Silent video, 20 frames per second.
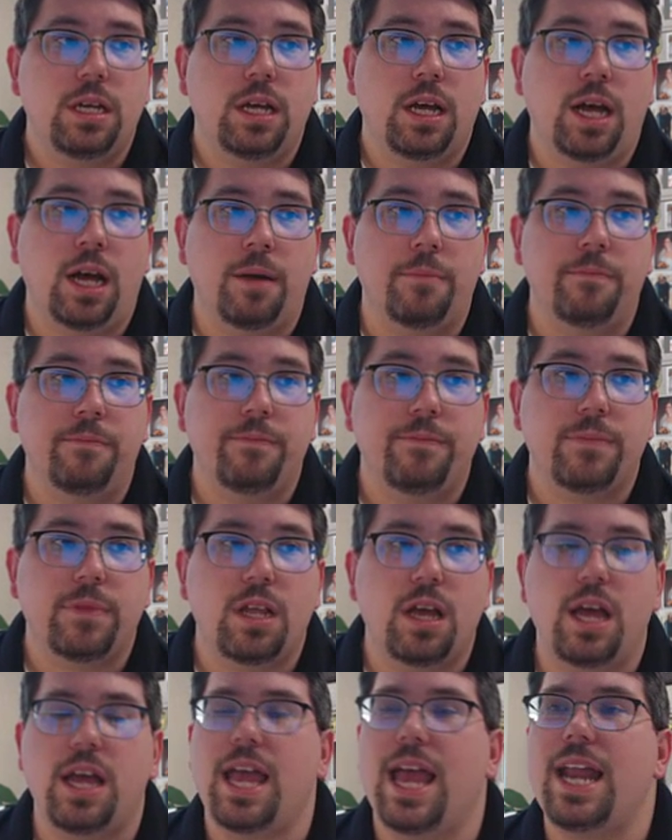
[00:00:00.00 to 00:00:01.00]
Um,
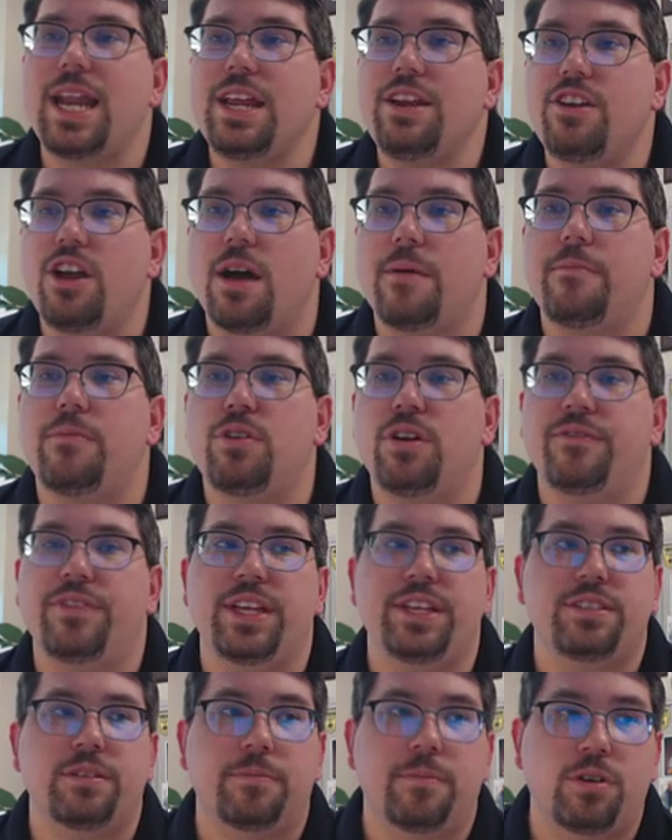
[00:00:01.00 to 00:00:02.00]
any number of
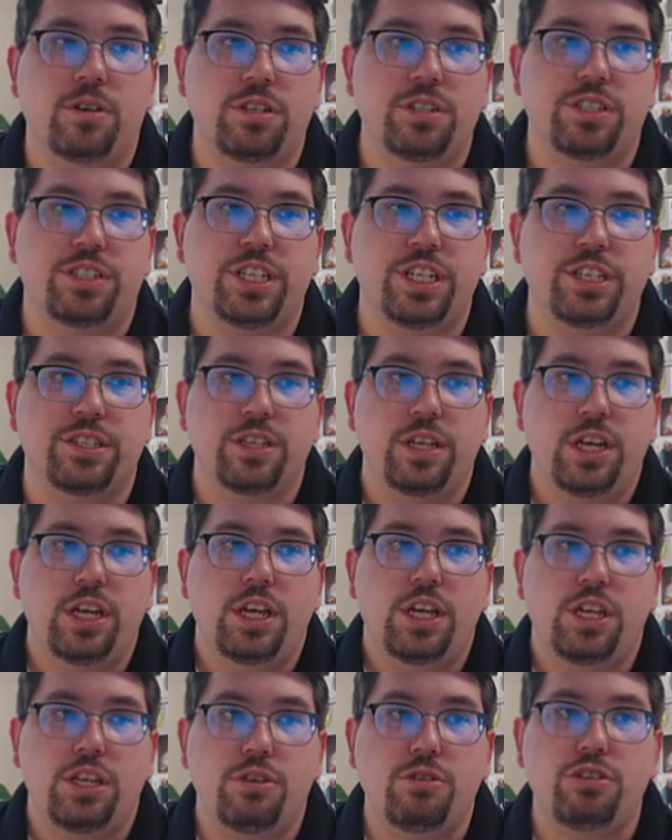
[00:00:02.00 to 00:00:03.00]
these emergencies
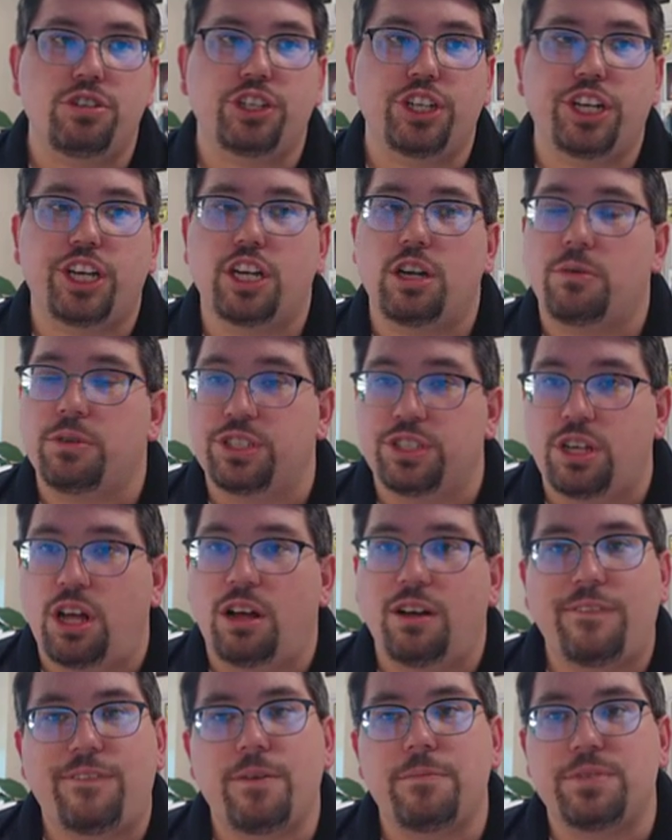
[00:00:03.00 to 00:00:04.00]
usually are going to
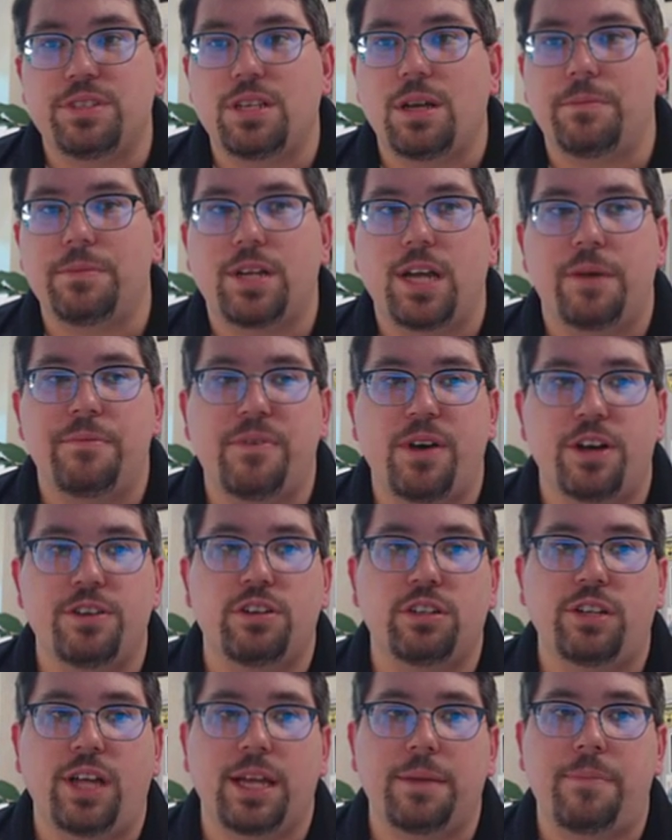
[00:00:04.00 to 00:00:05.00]
result from some type of
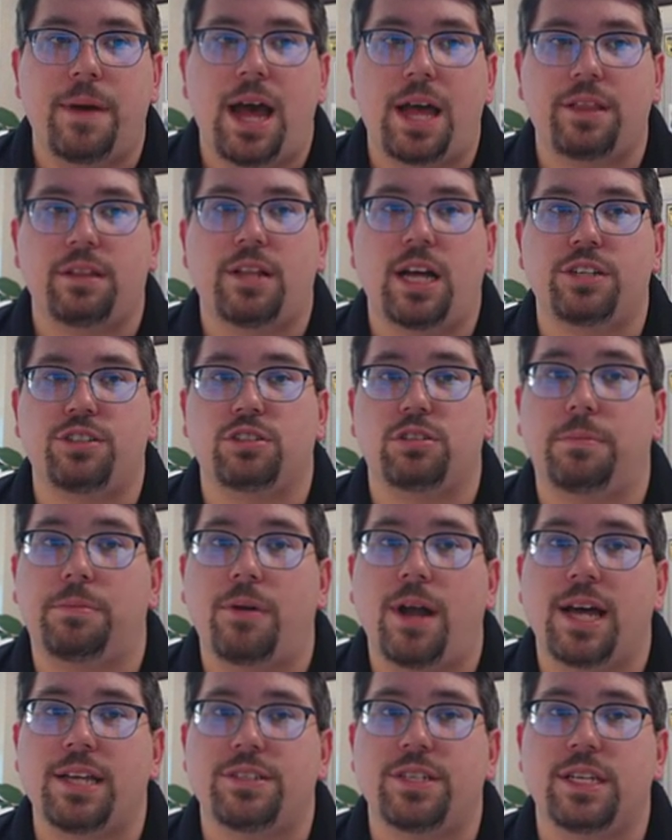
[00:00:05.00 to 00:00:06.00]
underlying pathological
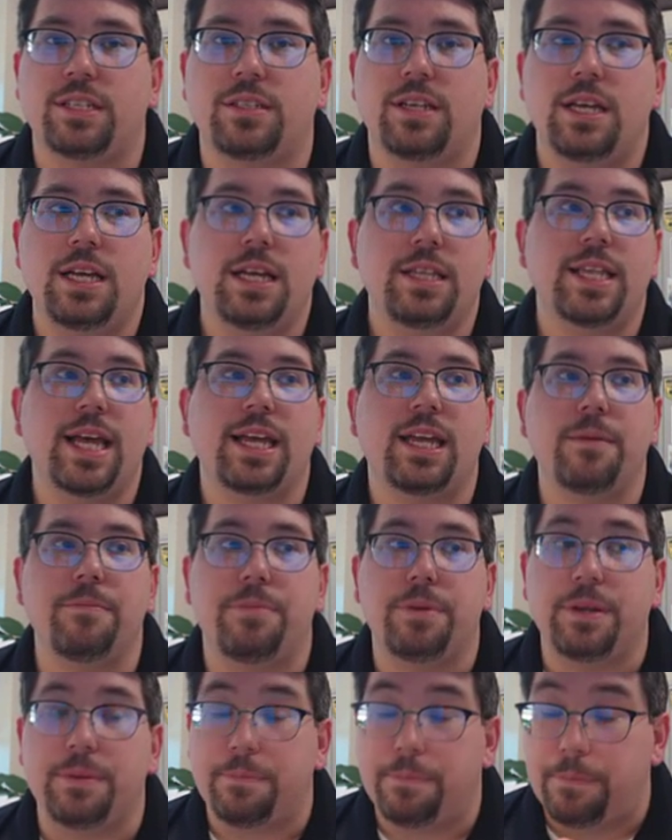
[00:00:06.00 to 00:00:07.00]
process that can
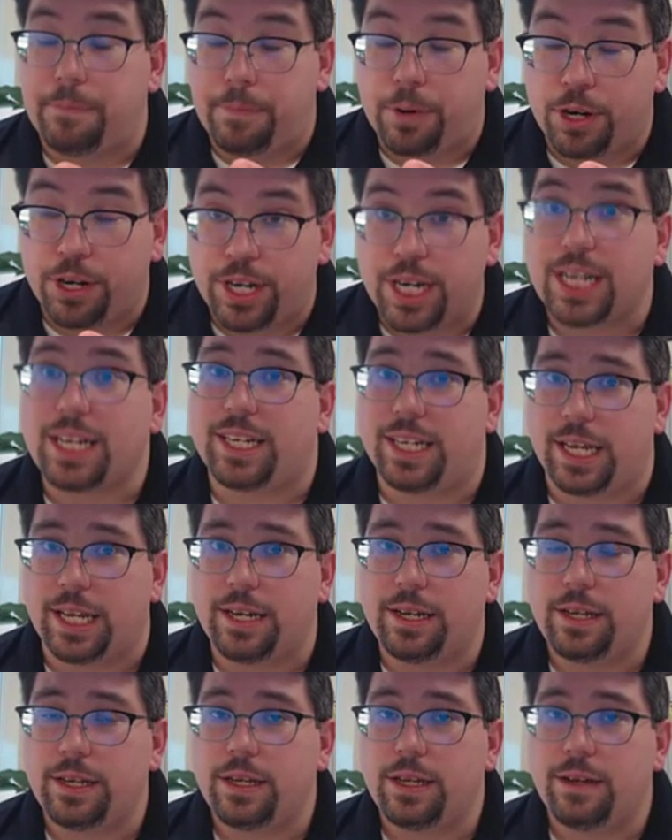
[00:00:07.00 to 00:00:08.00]
be
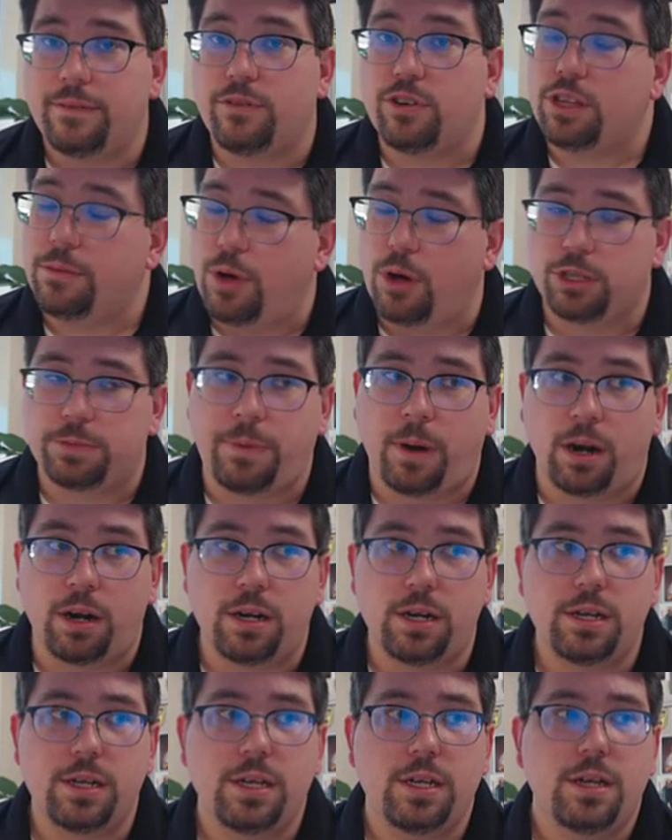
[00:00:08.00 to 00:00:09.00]
predicted, for the most
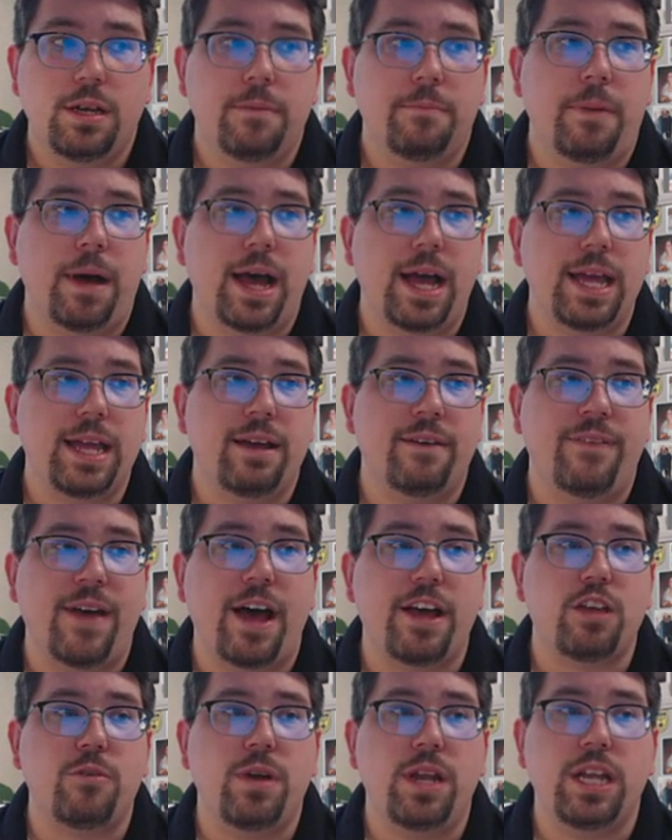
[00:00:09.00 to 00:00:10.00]
part, by
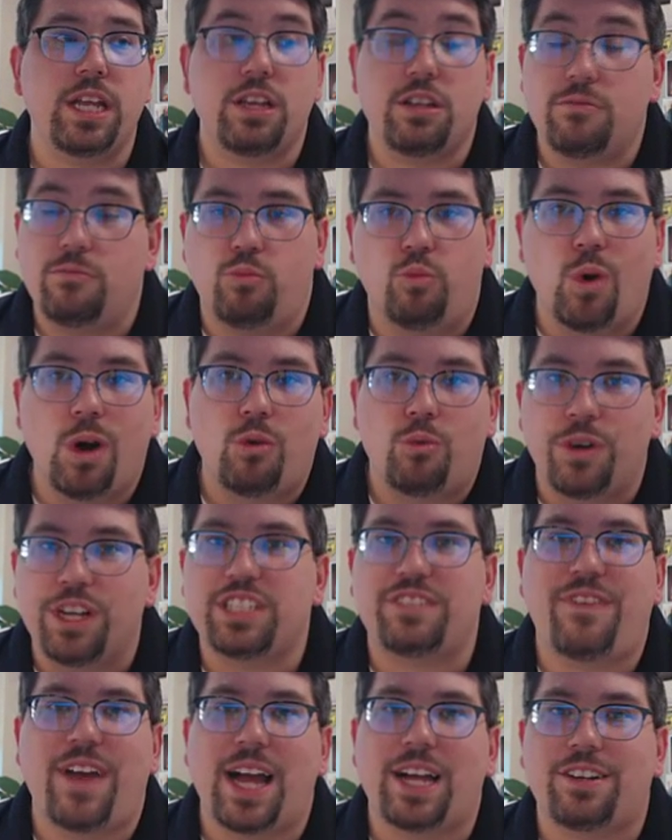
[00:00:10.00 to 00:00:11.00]
evaluating what
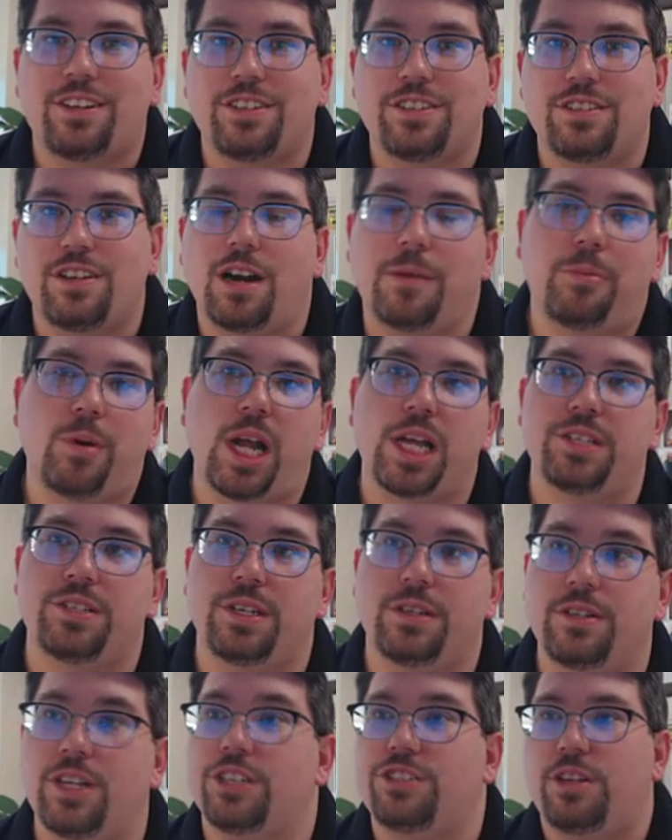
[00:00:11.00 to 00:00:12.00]
risk factors are
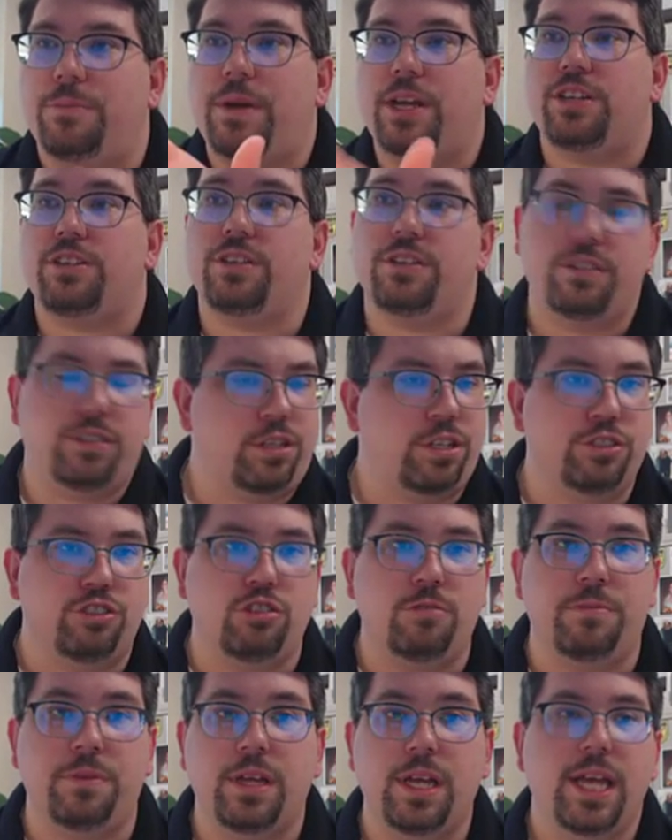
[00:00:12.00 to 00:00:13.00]
present. Does the patient
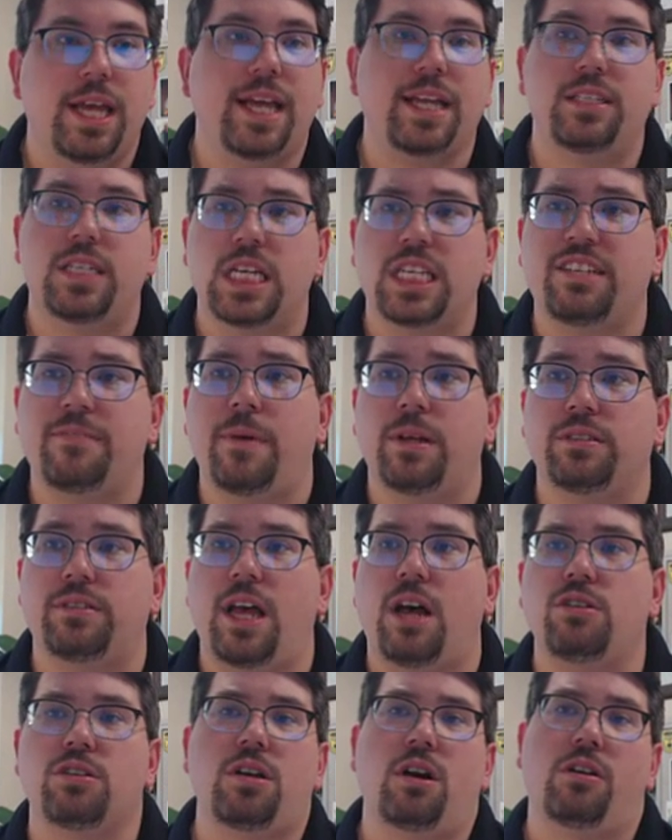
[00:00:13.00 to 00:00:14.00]
consume excessive amounts
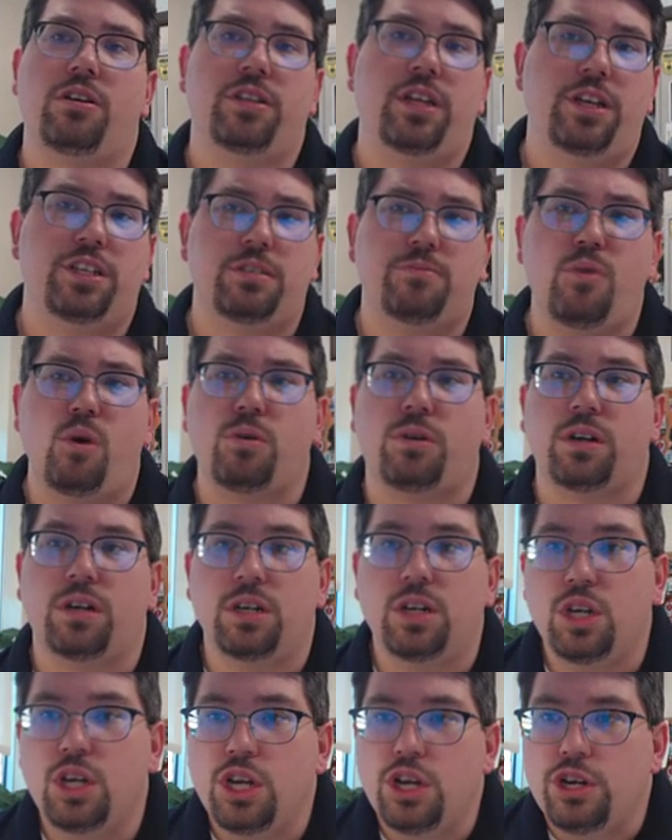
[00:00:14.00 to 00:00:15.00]
of alcohol? Are they a smoker?